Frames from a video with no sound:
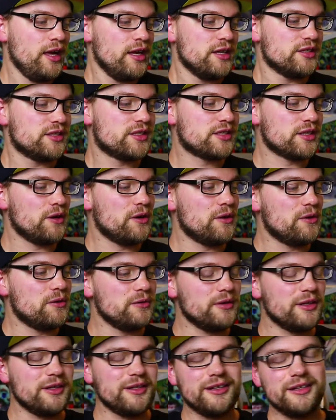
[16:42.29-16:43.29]

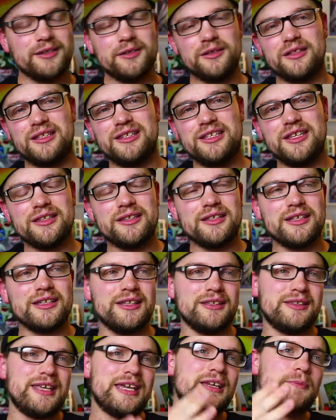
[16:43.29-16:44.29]
So
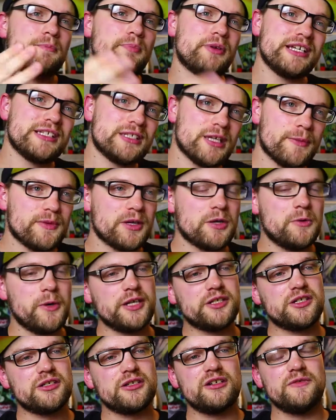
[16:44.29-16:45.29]
then it brings up the
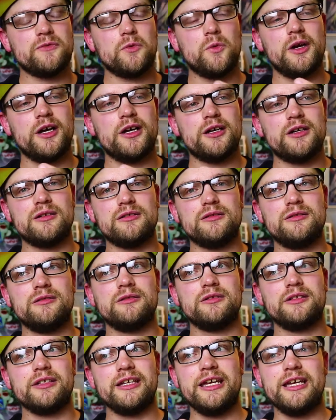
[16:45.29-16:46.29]
question of, well,
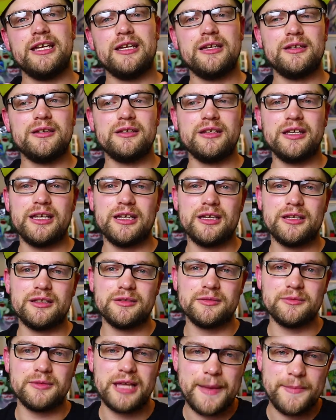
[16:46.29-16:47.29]
in
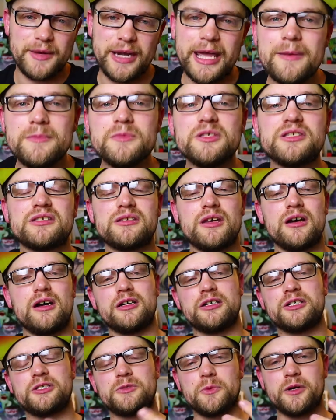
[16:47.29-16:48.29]
Eminem's
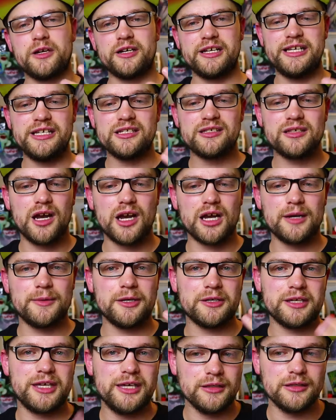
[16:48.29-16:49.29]
songs where he's talking
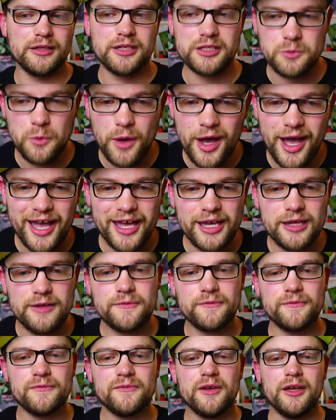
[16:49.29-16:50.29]
about killing his
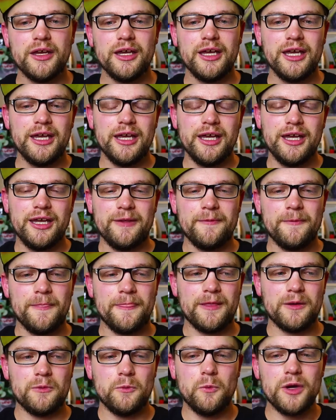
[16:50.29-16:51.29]
wife,
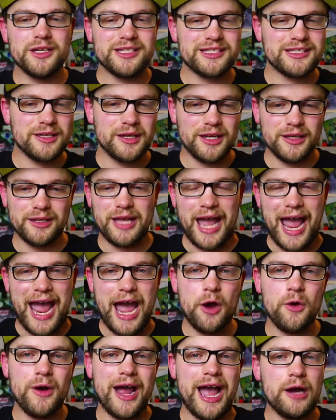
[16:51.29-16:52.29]
what's the,
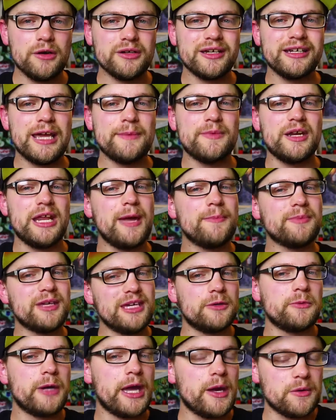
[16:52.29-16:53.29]
how can Eminem
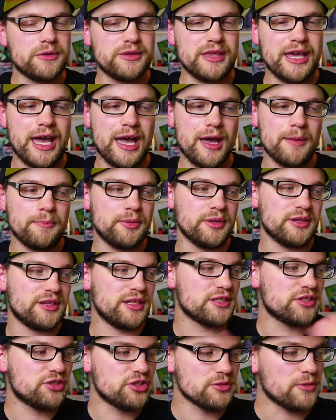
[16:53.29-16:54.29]
get away with that, but
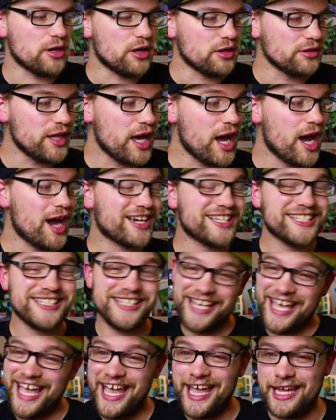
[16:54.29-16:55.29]
this Jamal Knox
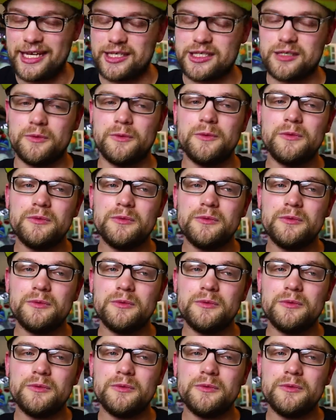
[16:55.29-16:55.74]
can't?